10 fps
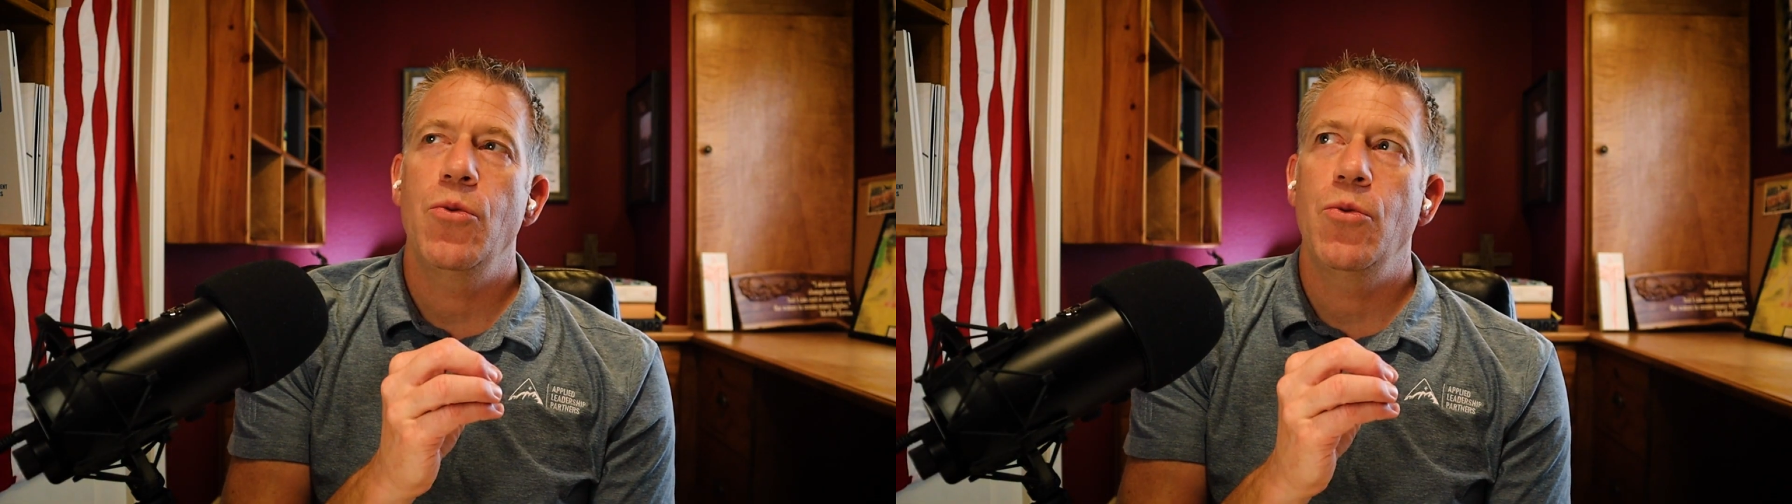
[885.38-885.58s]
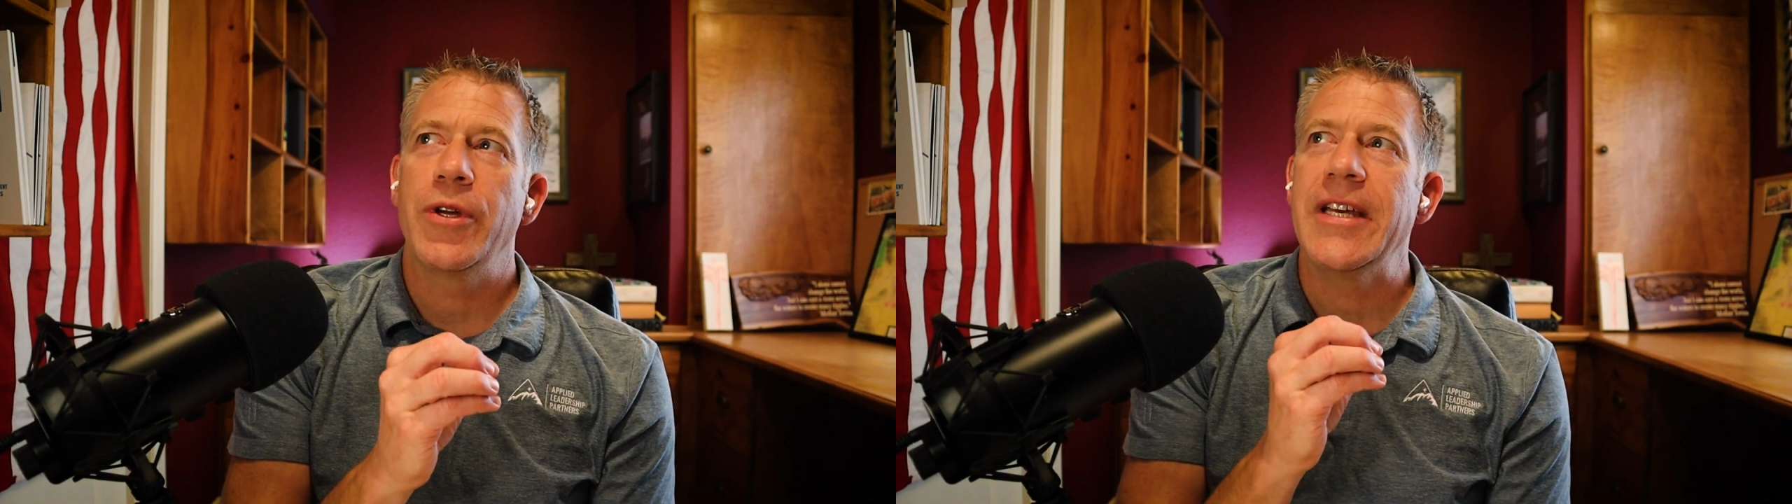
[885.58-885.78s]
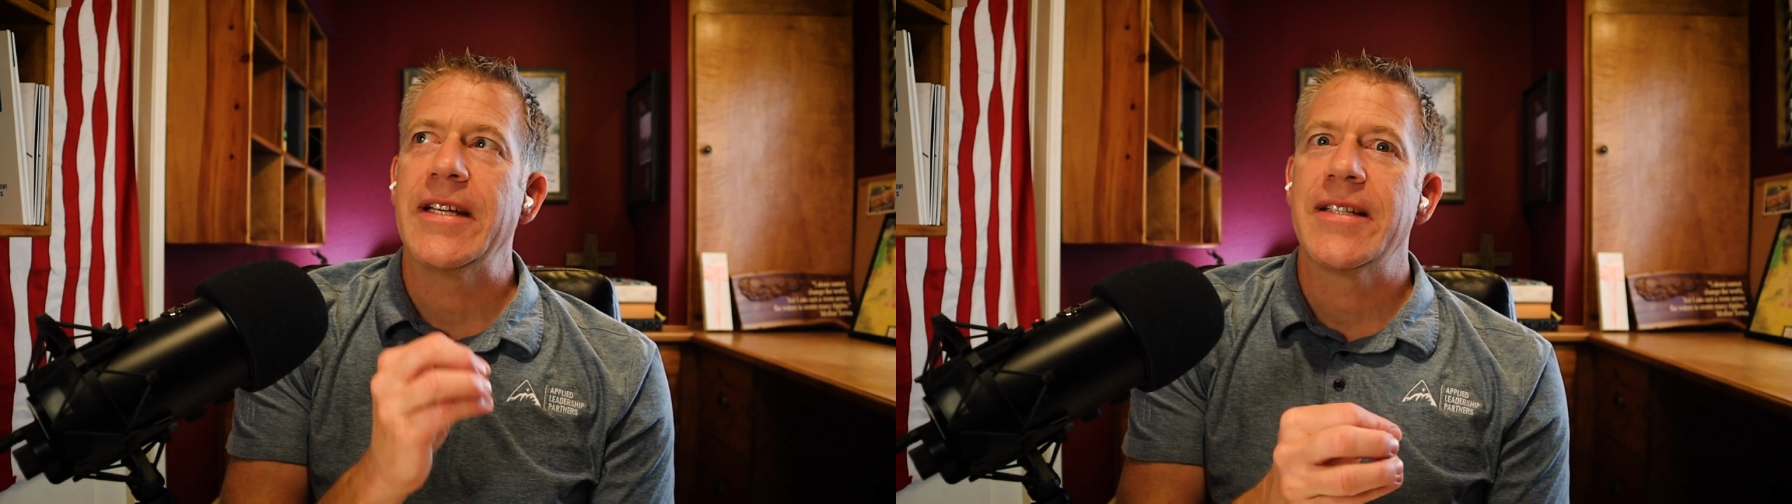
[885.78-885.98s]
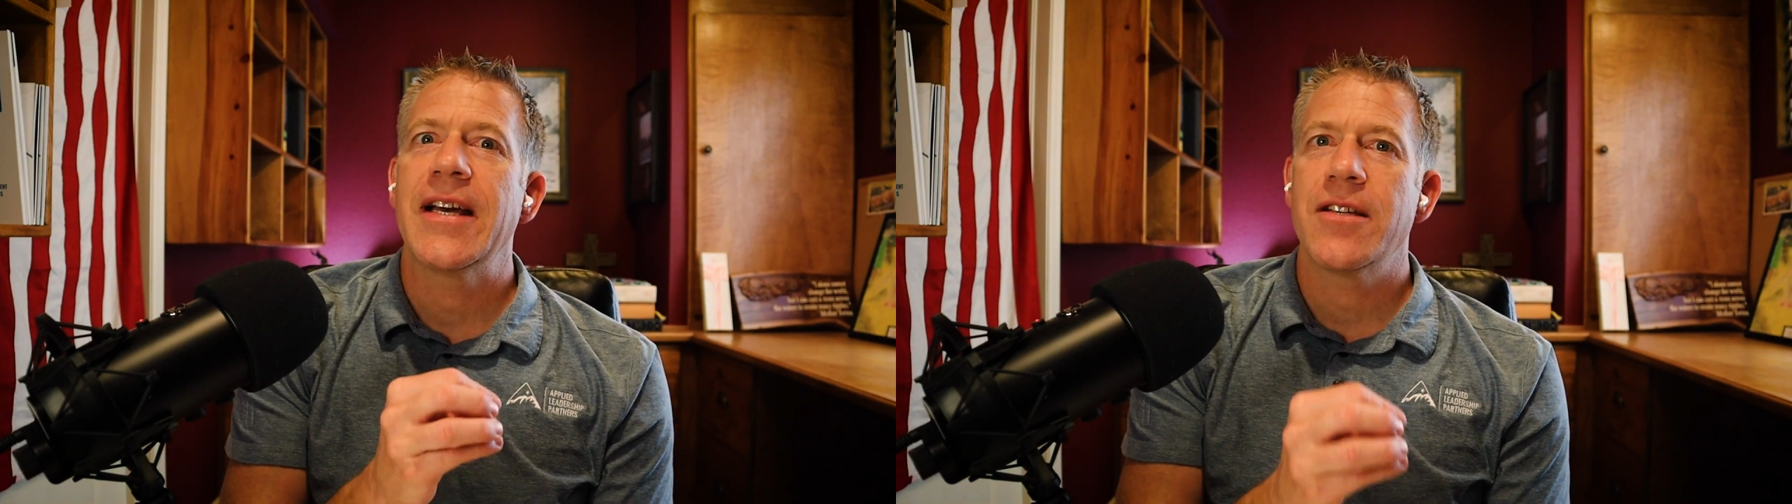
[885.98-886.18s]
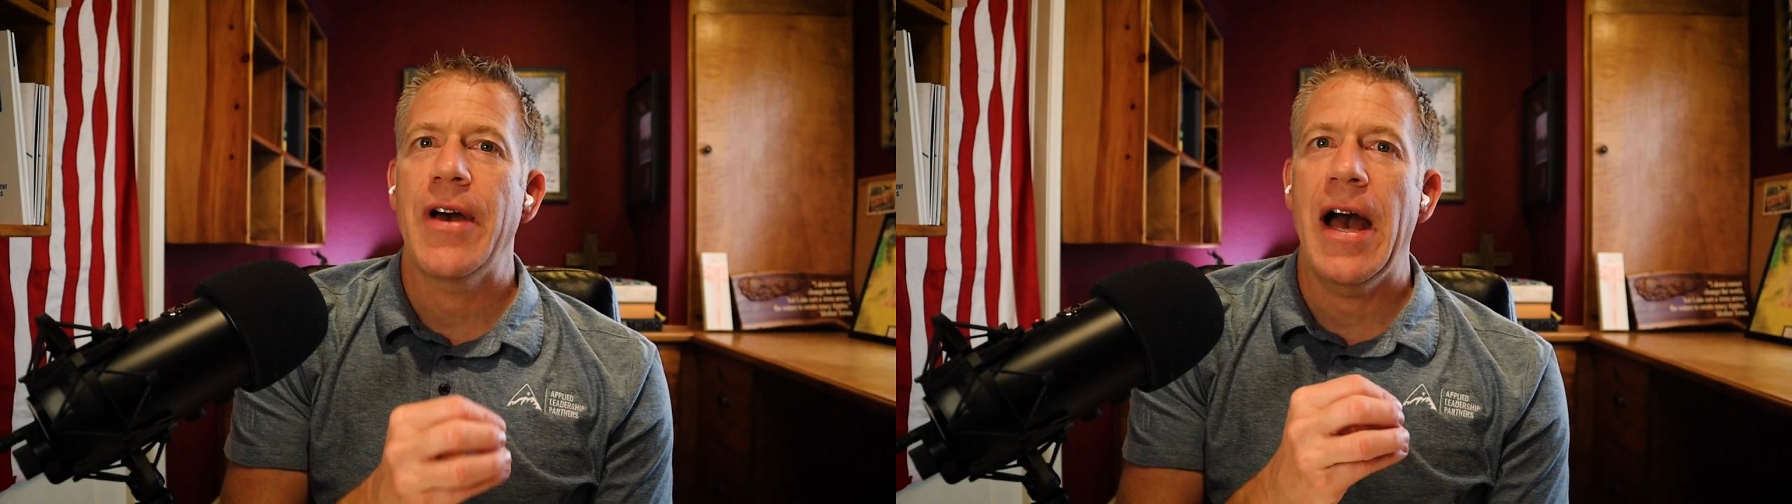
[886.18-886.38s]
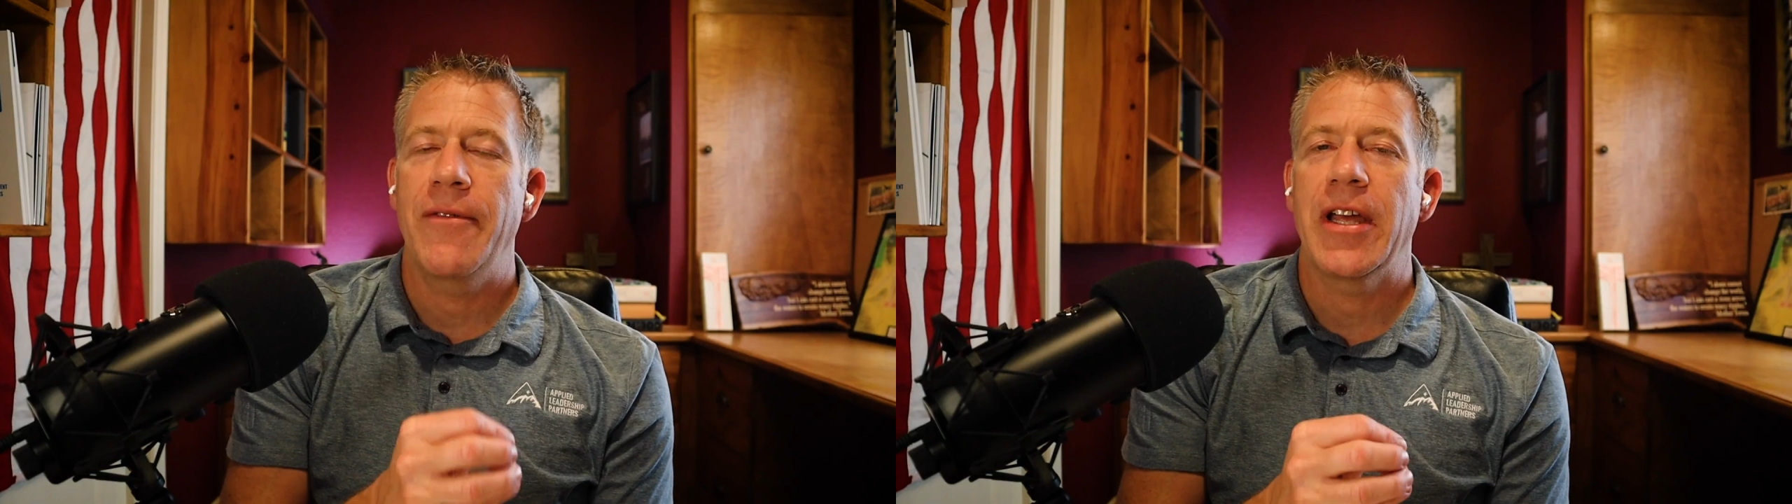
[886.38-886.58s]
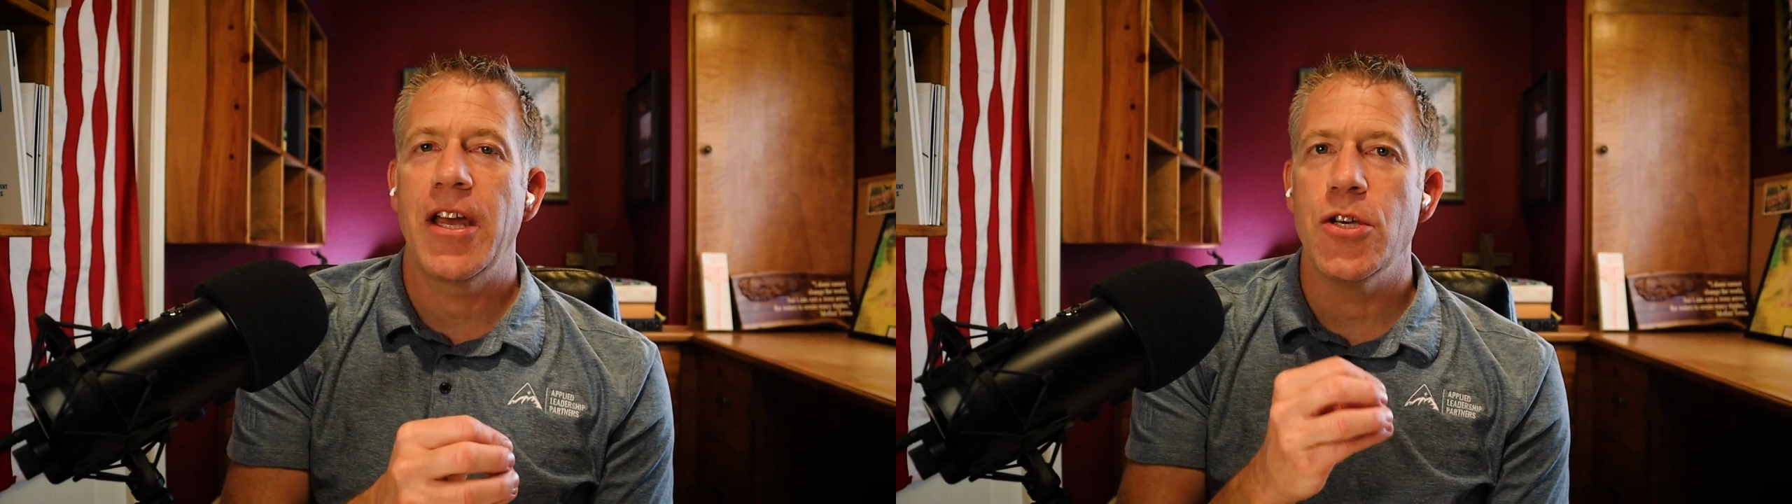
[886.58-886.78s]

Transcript: with the intent of having a